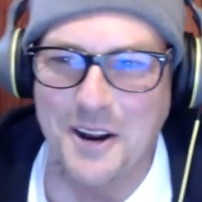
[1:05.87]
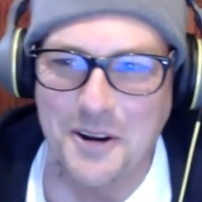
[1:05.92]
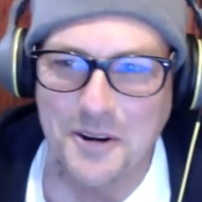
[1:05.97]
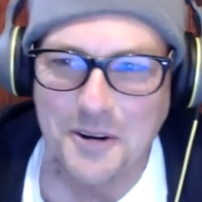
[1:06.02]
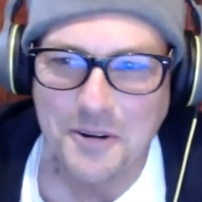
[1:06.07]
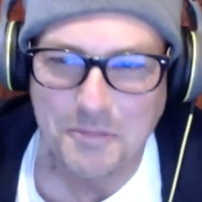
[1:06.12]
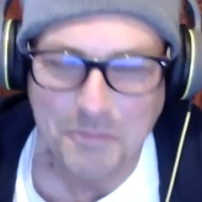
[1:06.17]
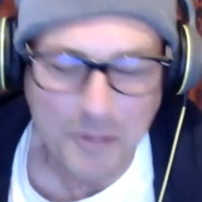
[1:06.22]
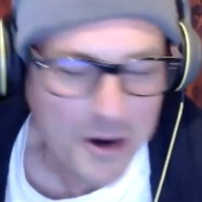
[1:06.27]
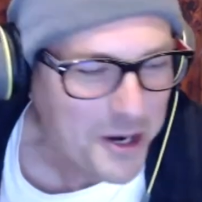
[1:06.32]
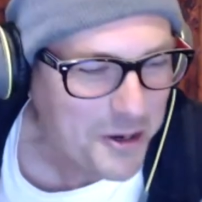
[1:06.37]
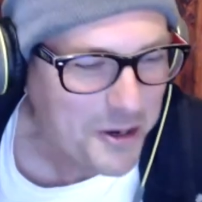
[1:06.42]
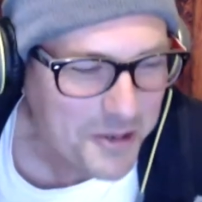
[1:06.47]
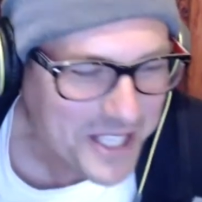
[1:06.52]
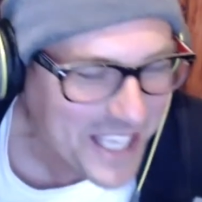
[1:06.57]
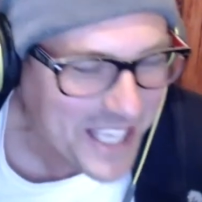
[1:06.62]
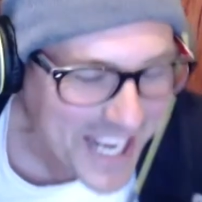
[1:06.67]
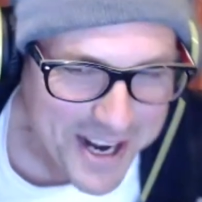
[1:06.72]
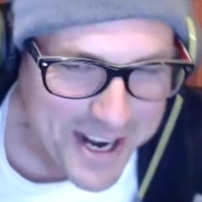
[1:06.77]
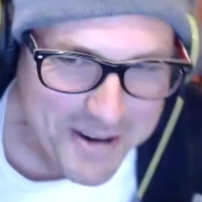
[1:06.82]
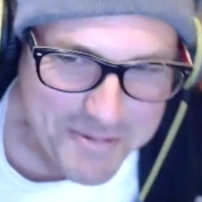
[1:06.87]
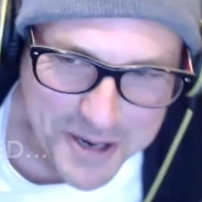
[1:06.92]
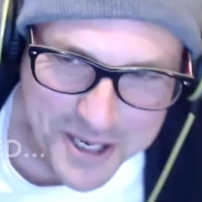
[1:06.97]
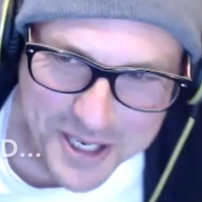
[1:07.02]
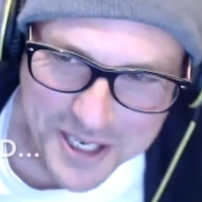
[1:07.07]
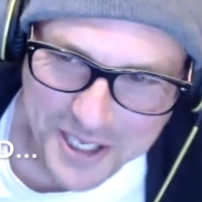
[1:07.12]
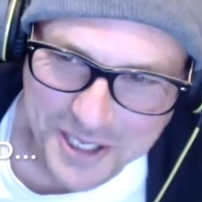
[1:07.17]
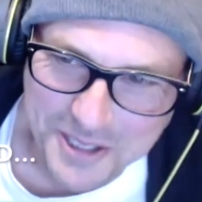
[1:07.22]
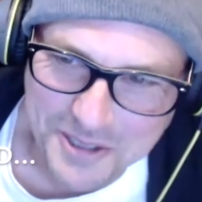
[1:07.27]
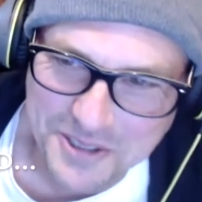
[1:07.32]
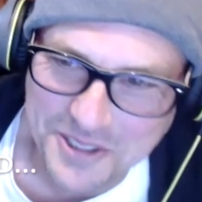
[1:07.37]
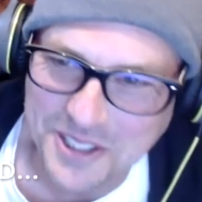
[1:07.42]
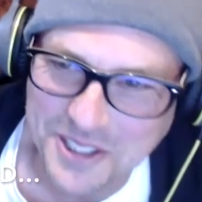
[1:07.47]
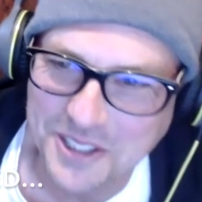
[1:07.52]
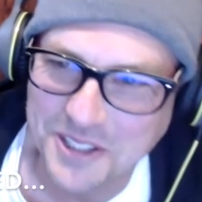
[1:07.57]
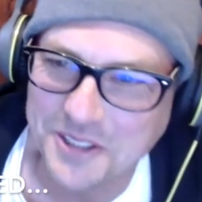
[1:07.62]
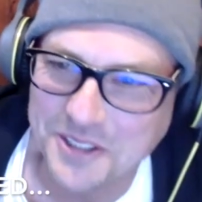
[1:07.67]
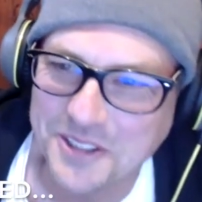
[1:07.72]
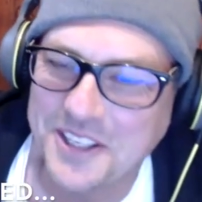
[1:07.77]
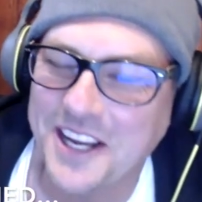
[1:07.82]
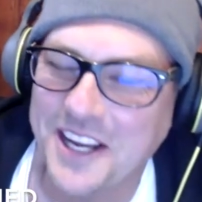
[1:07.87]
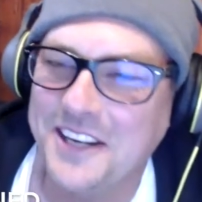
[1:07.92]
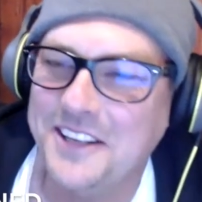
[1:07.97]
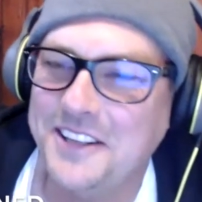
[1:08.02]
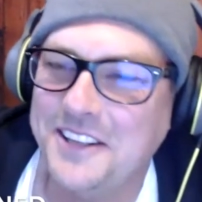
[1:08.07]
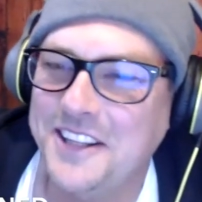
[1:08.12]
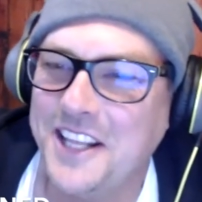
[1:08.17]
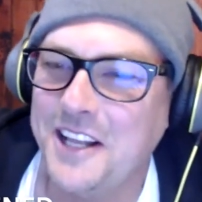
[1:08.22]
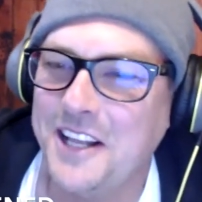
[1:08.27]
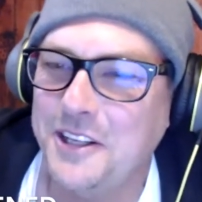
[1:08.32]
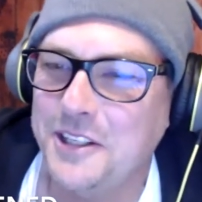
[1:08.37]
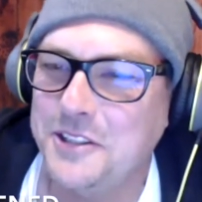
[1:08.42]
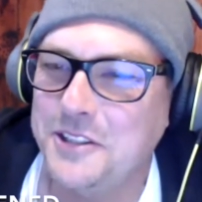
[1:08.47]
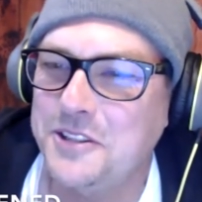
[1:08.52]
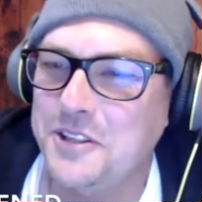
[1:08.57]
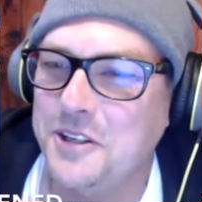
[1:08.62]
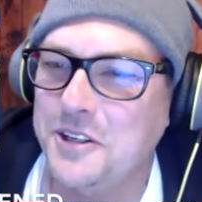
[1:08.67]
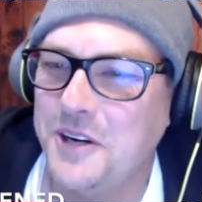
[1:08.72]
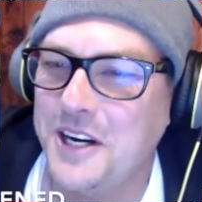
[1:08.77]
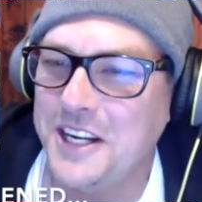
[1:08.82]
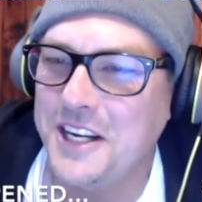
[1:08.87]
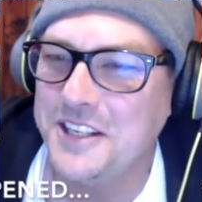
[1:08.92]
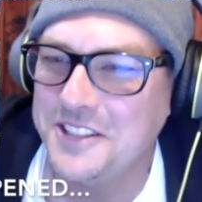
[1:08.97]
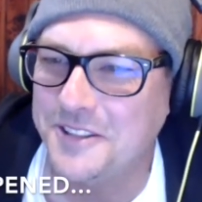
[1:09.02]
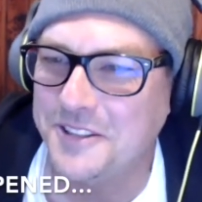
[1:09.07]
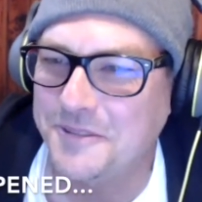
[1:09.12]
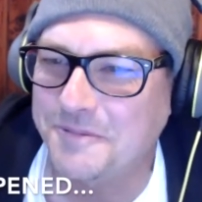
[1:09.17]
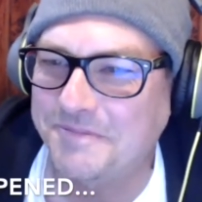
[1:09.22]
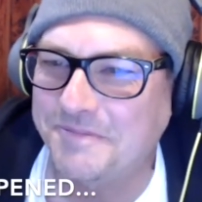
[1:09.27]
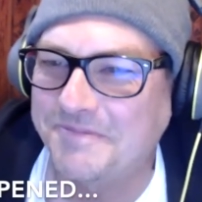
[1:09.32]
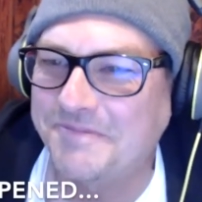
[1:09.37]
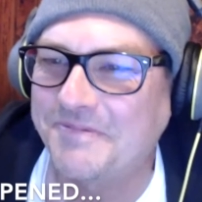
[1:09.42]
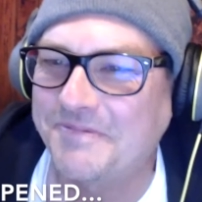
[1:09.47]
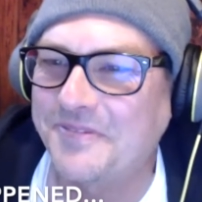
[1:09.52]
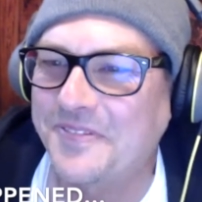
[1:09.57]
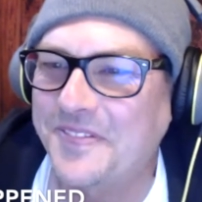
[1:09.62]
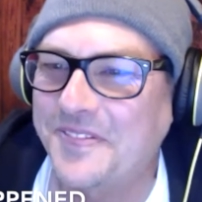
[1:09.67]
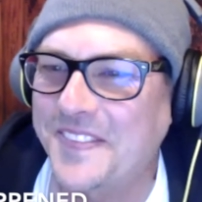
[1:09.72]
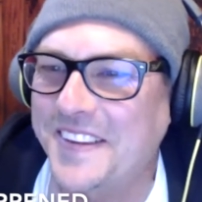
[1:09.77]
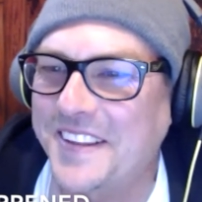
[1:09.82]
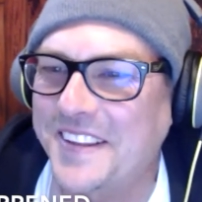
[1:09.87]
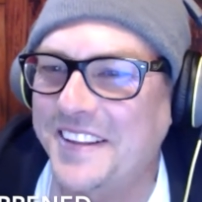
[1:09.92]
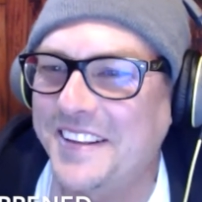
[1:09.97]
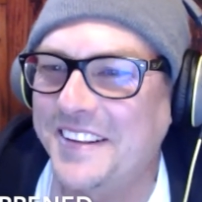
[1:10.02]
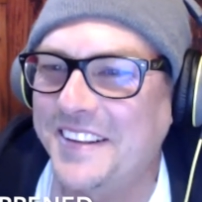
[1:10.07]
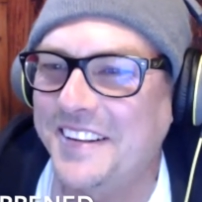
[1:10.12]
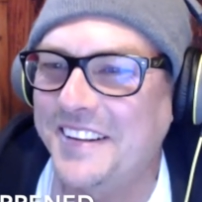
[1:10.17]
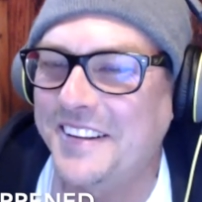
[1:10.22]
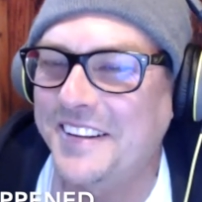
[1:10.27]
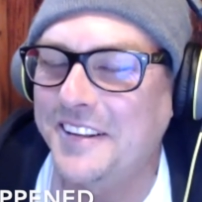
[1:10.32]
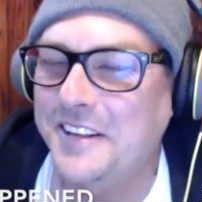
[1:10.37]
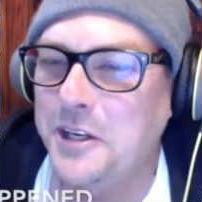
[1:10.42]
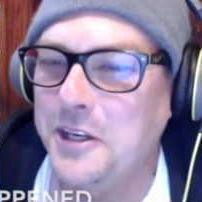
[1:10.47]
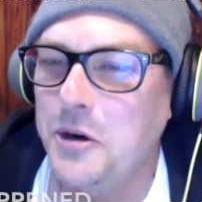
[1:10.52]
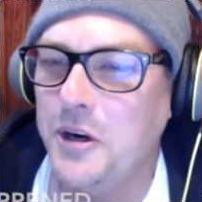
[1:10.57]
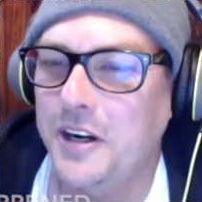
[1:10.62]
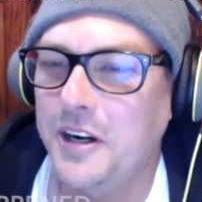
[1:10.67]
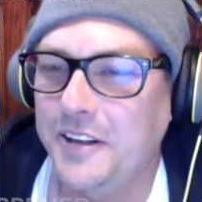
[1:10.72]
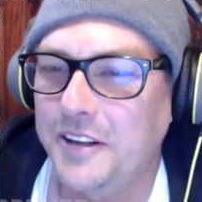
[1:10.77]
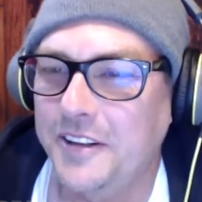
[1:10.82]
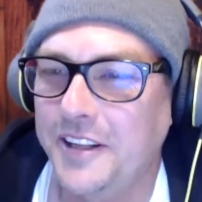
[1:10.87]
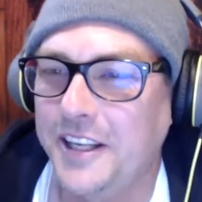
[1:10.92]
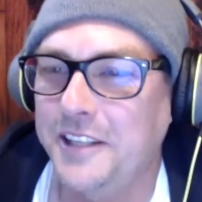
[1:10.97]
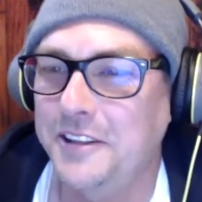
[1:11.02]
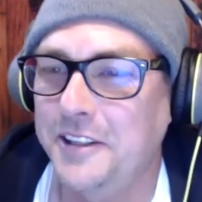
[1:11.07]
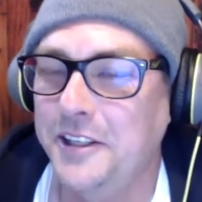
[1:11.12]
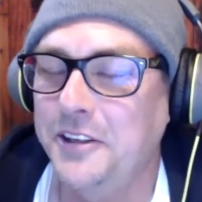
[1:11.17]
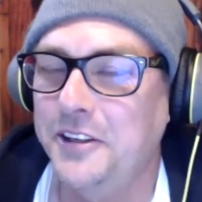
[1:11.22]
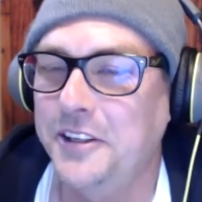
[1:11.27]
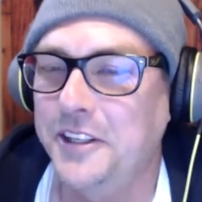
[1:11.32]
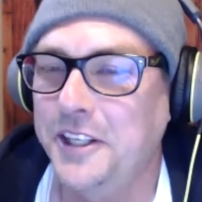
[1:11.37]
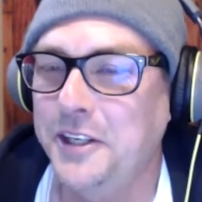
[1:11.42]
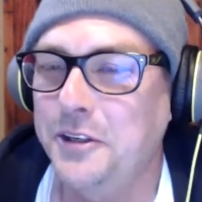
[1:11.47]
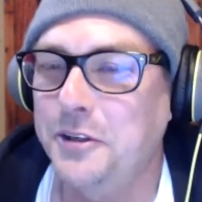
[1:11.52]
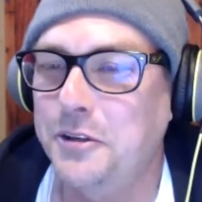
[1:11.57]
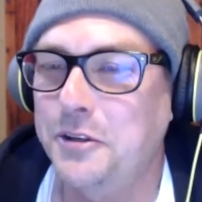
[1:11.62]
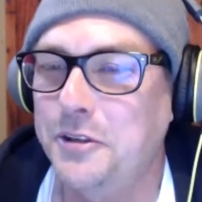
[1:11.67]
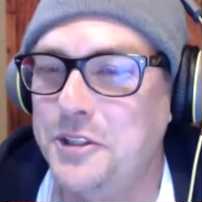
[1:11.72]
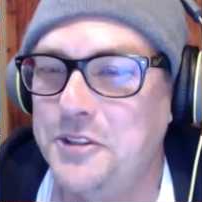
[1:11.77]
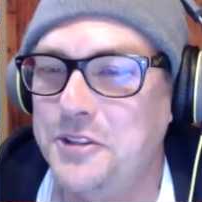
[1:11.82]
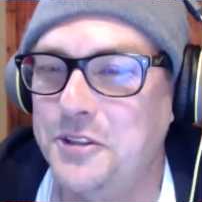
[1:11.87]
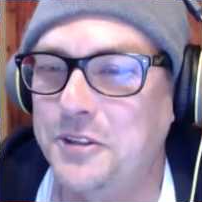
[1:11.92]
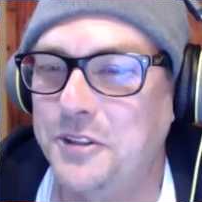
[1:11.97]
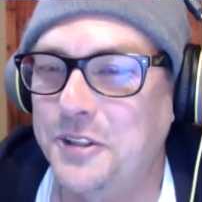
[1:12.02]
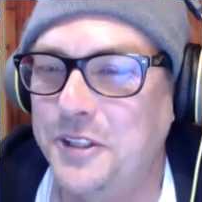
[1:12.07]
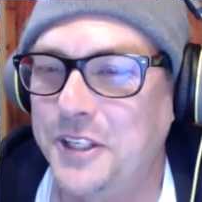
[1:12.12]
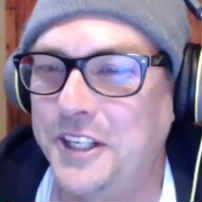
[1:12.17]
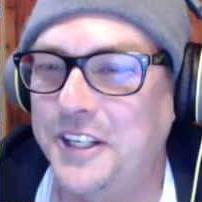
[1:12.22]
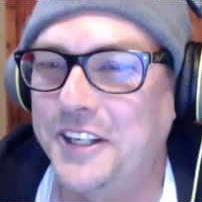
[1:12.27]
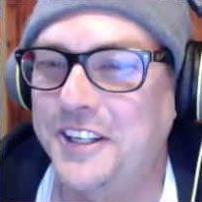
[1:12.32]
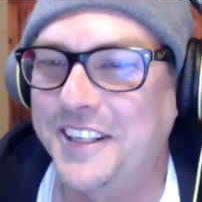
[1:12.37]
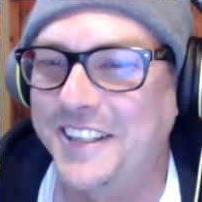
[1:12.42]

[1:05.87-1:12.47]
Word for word: Mark, what camera are you using, dude? That looks so awesome. You are, like, literally, you're crystal clear.